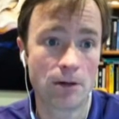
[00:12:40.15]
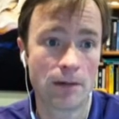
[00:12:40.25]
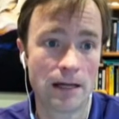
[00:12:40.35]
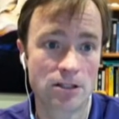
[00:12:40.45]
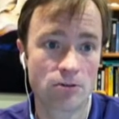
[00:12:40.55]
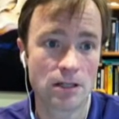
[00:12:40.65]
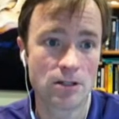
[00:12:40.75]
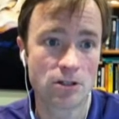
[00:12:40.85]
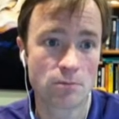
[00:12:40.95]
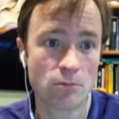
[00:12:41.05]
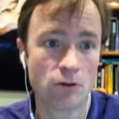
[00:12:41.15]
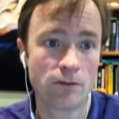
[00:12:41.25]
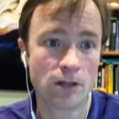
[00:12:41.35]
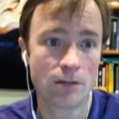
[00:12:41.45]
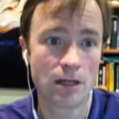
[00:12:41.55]
My screen just moved
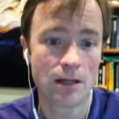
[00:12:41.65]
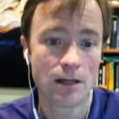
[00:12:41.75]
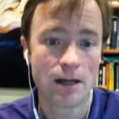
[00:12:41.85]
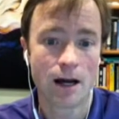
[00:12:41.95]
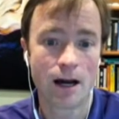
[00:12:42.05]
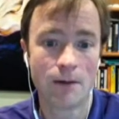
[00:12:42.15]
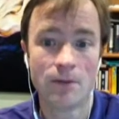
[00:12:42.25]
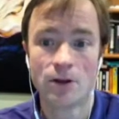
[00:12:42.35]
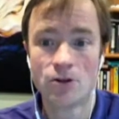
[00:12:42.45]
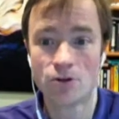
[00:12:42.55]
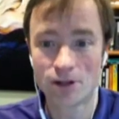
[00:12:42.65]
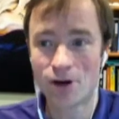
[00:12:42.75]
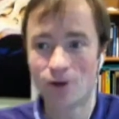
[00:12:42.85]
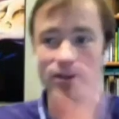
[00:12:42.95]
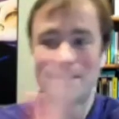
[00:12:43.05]
on me. You can go
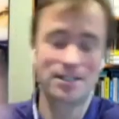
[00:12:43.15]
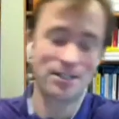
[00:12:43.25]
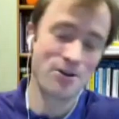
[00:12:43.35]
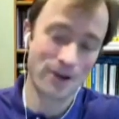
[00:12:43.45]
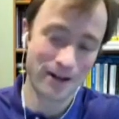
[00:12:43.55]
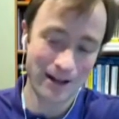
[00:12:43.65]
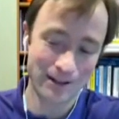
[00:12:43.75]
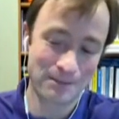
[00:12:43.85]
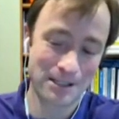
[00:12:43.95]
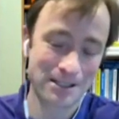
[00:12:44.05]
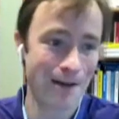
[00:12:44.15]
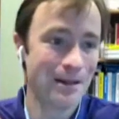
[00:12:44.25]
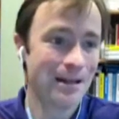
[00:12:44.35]
to this URL at the top,